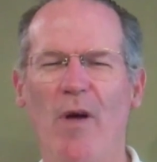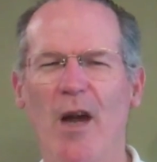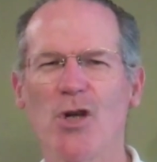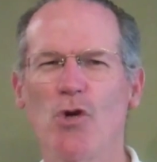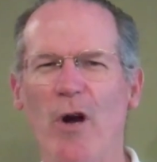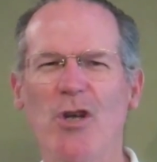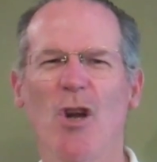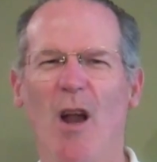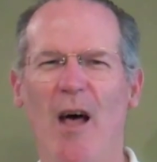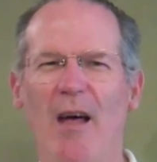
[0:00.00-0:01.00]
We got to
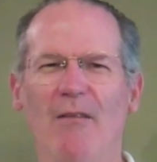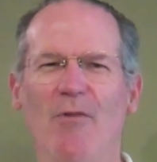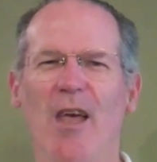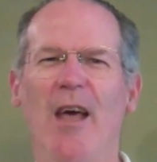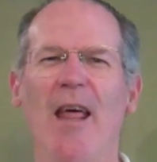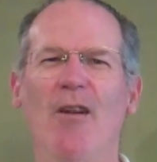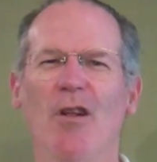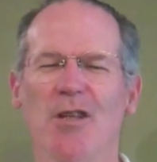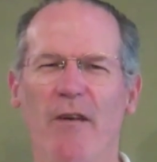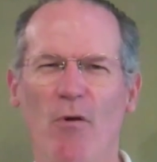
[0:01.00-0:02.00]
stretch a lot, and we can't
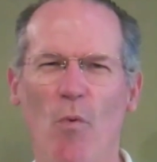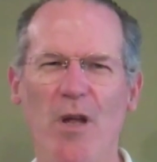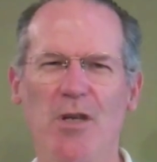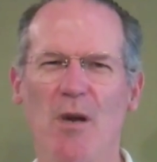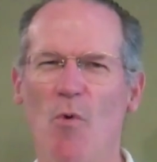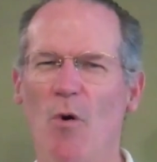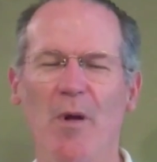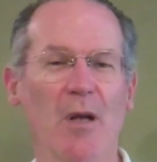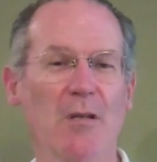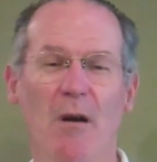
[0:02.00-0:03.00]
handle as heavy weights anymore
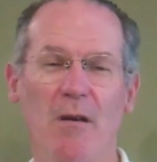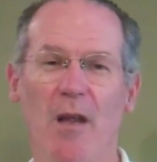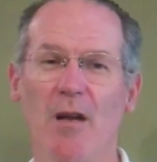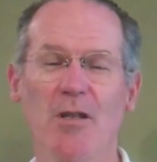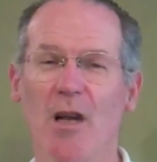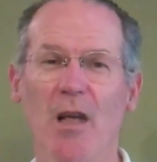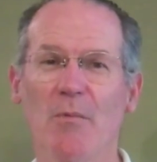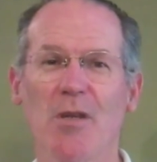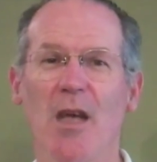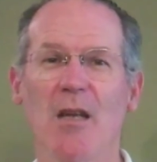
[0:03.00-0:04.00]
because our tendons and
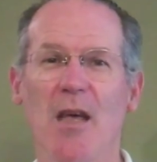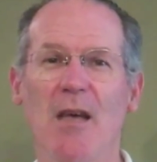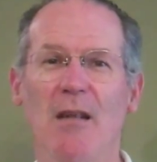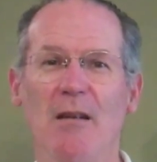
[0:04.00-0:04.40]
ligaments can't take it.